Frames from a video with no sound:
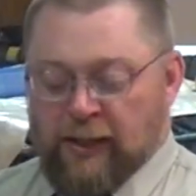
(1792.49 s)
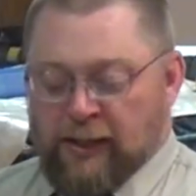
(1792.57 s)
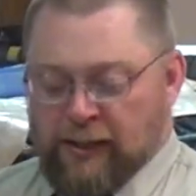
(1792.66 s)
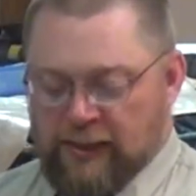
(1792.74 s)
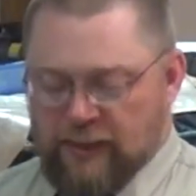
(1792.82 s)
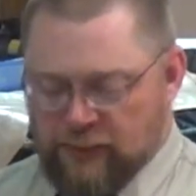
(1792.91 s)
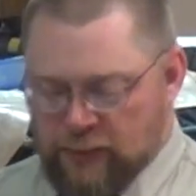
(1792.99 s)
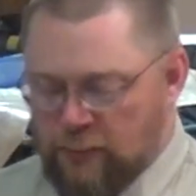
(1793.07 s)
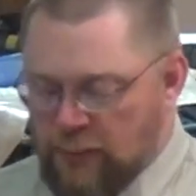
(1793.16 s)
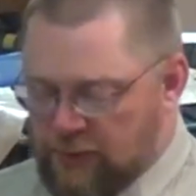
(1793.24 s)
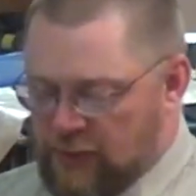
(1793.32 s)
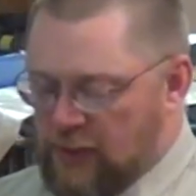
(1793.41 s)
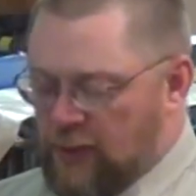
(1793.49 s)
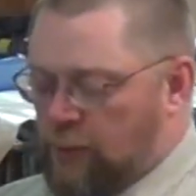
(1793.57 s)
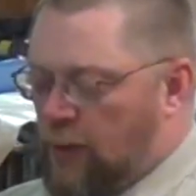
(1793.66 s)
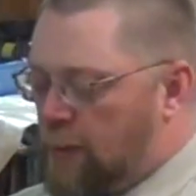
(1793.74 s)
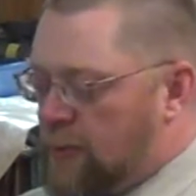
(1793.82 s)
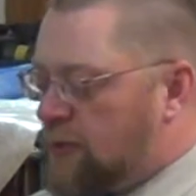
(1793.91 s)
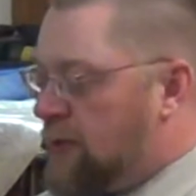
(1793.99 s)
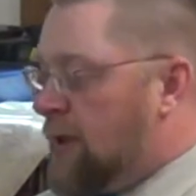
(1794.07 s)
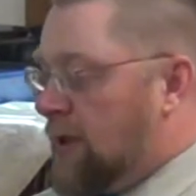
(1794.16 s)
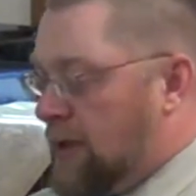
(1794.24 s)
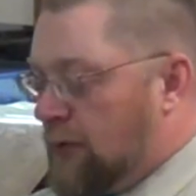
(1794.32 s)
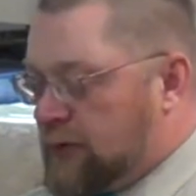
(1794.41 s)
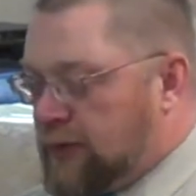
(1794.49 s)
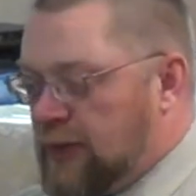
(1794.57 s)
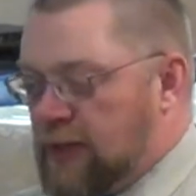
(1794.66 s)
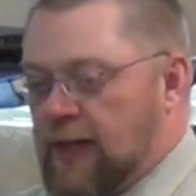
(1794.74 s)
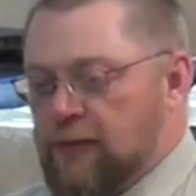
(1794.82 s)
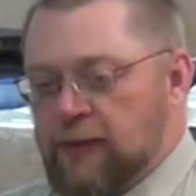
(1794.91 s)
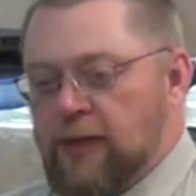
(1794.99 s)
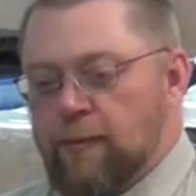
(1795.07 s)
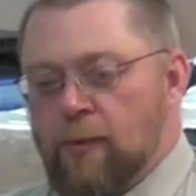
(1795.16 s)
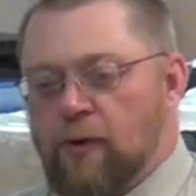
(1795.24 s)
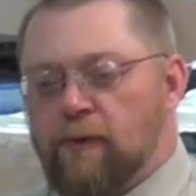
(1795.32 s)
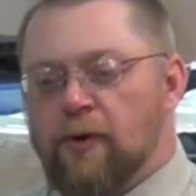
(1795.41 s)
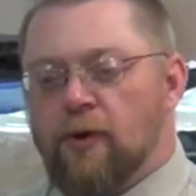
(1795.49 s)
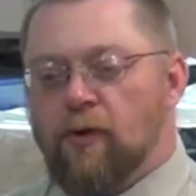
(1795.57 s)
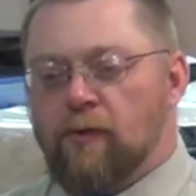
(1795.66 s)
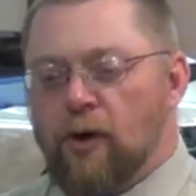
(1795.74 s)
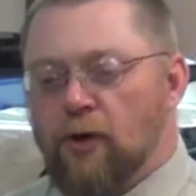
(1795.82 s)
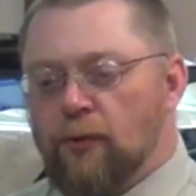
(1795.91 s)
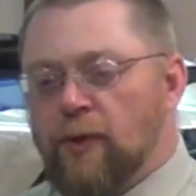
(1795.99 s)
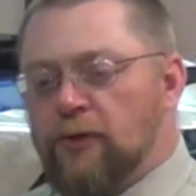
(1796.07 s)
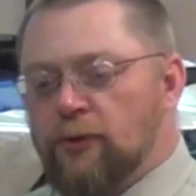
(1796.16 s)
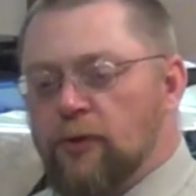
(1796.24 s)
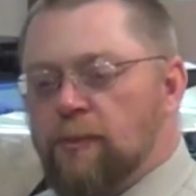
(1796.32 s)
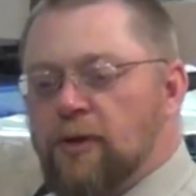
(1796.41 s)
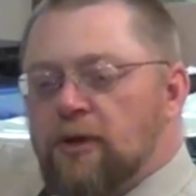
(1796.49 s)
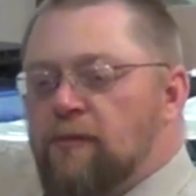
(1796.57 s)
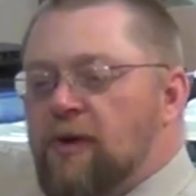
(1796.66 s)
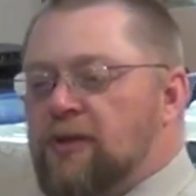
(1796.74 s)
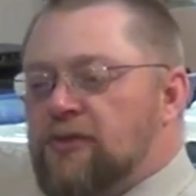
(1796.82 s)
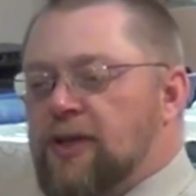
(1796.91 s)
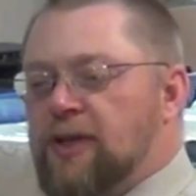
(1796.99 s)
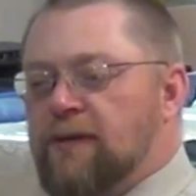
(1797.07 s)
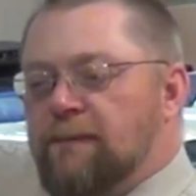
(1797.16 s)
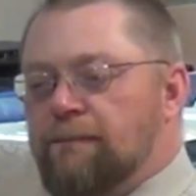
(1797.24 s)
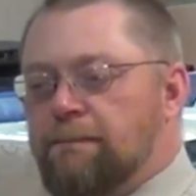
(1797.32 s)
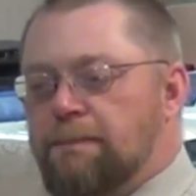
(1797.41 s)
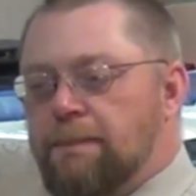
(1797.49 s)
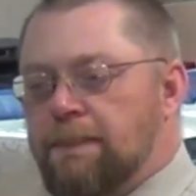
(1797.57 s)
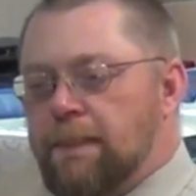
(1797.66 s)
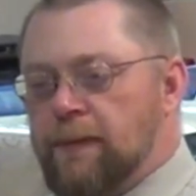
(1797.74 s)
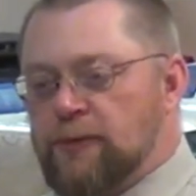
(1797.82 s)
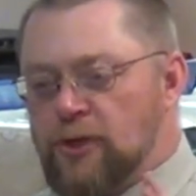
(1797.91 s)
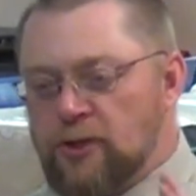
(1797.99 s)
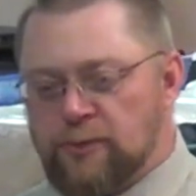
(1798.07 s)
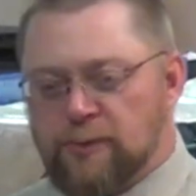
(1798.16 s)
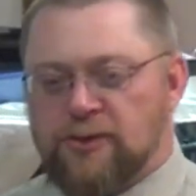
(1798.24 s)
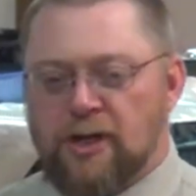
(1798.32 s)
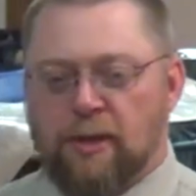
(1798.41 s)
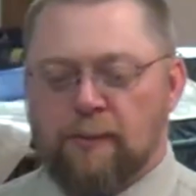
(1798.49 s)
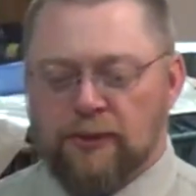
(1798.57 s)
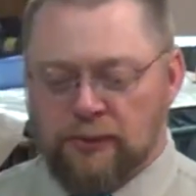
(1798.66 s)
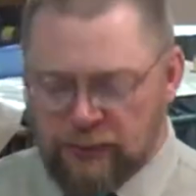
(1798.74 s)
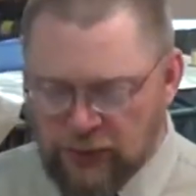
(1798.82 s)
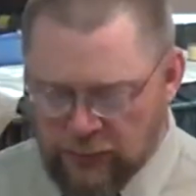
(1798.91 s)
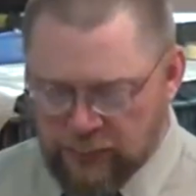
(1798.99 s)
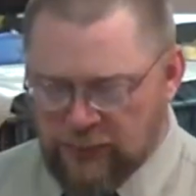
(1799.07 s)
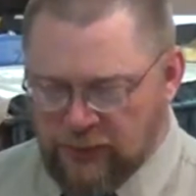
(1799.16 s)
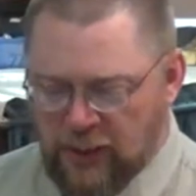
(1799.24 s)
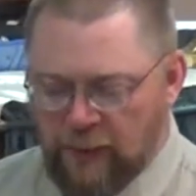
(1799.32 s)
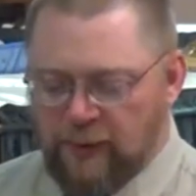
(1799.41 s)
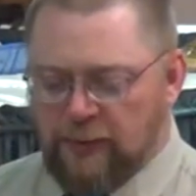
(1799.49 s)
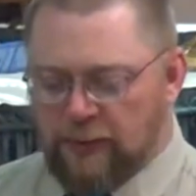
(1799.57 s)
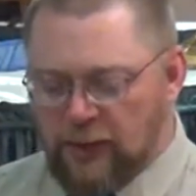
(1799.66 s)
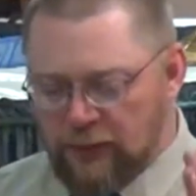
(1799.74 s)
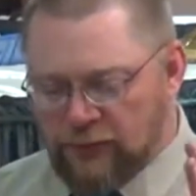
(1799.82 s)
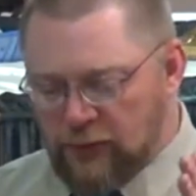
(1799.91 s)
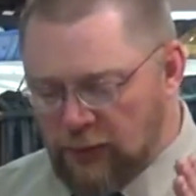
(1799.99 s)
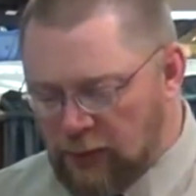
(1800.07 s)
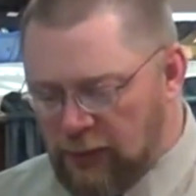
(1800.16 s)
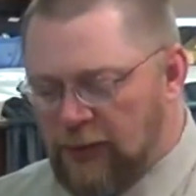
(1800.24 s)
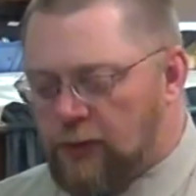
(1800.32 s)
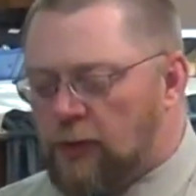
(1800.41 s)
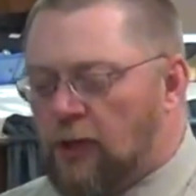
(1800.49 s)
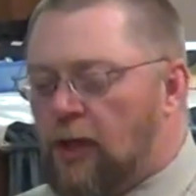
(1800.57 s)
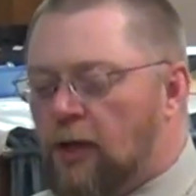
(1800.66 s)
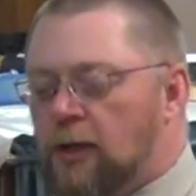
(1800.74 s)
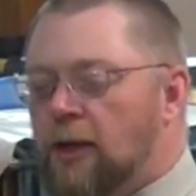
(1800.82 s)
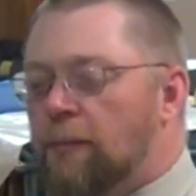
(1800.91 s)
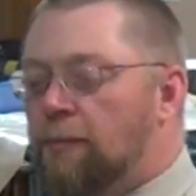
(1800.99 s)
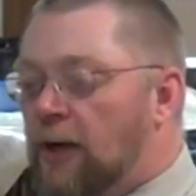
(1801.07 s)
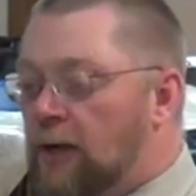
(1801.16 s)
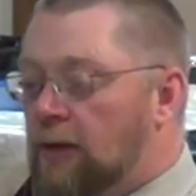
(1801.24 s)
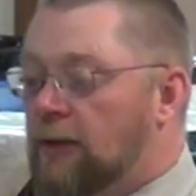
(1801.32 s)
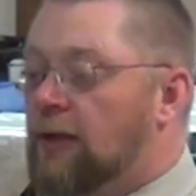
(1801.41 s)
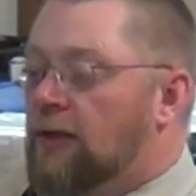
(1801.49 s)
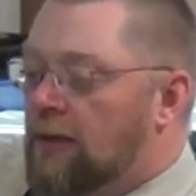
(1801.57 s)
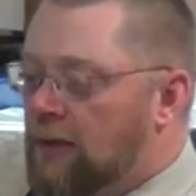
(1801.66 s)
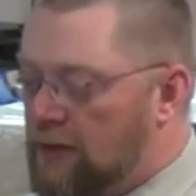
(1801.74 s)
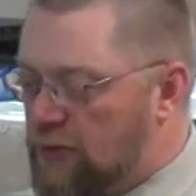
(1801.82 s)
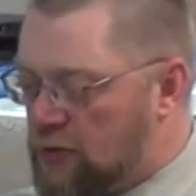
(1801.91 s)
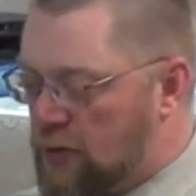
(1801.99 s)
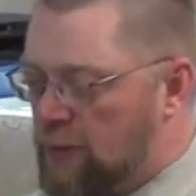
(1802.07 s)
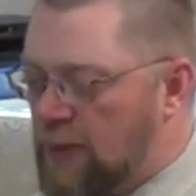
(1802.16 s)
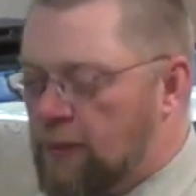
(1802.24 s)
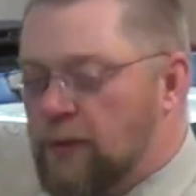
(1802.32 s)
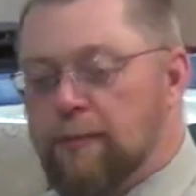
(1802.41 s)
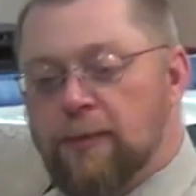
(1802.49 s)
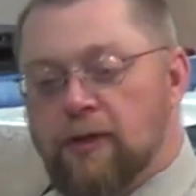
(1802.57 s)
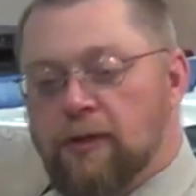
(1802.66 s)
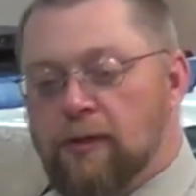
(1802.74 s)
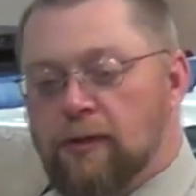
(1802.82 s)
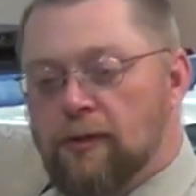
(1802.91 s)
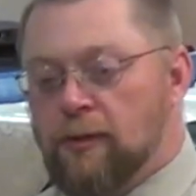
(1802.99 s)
He gives you a messianic promise. You'll see that theme over and over all the way through the book of Isaiah. Judgment's coming. Judgment's coming. God's going to clean your clock. But there's going to be a remnant.